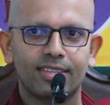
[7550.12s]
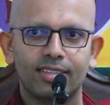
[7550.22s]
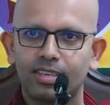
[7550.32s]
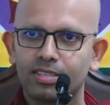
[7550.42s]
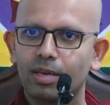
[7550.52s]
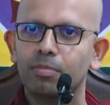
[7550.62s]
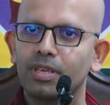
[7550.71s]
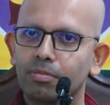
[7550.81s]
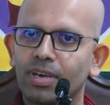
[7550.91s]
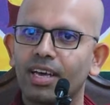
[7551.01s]
that
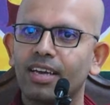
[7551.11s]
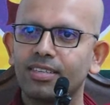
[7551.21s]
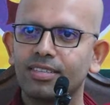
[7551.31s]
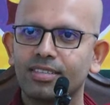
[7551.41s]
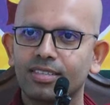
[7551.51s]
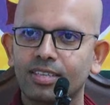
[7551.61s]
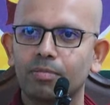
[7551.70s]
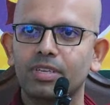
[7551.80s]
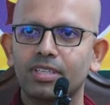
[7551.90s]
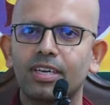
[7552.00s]
something bad,
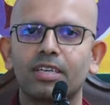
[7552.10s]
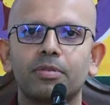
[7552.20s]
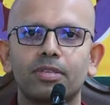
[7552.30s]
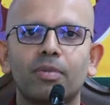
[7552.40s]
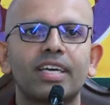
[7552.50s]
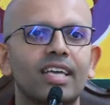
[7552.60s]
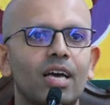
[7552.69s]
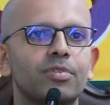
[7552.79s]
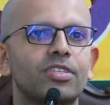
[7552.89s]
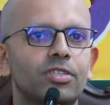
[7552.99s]
something terrible might
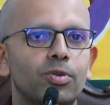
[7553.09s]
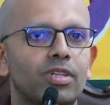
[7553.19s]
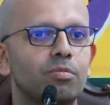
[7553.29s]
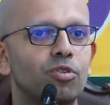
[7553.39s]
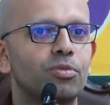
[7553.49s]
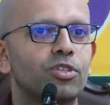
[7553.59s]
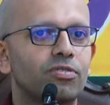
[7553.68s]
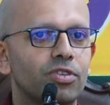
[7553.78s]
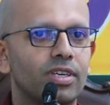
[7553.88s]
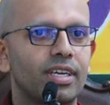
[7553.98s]
happen to you at the moment
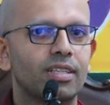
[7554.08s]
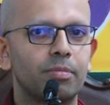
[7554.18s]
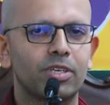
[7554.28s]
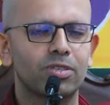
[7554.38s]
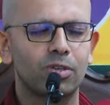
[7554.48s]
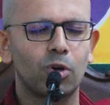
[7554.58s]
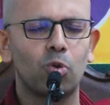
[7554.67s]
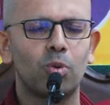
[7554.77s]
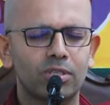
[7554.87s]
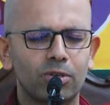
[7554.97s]
of your death because no
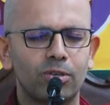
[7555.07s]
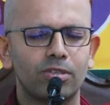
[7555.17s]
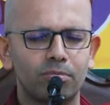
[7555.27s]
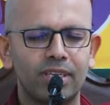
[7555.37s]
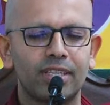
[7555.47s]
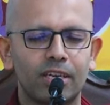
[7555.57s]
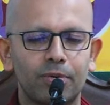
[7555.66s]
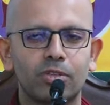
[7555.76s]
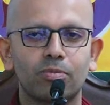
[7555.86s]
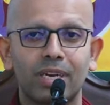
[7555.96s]
one's going to be there
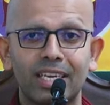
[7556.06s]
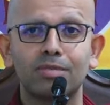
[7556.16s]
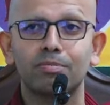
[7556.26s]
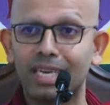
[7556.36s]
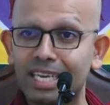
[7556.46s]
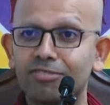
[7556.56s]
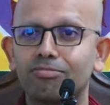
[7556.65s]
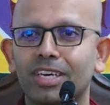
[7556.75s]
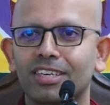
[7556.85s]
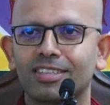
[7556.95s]
with you. Please
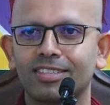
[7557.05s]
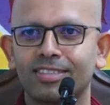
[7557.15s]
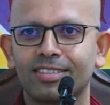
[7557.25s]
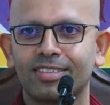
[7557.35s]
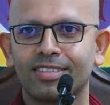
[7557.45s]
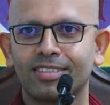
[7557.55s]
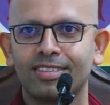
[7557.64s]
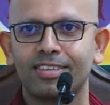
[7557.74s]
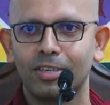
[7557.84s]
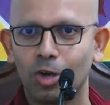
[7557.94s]
believe me.
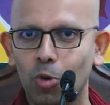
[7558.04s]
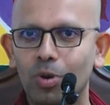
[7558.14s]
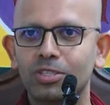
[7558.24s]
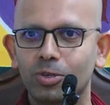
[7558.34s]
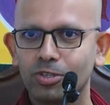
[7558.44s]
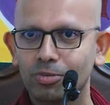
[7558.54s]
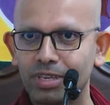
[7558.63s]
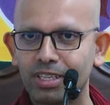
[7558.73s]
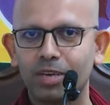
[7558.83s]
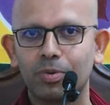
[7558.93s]
No one's going to
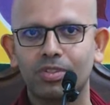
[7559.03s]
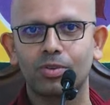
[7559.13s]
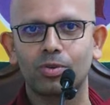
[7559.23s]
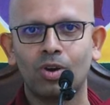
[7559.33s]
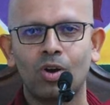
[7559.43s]
be there with you.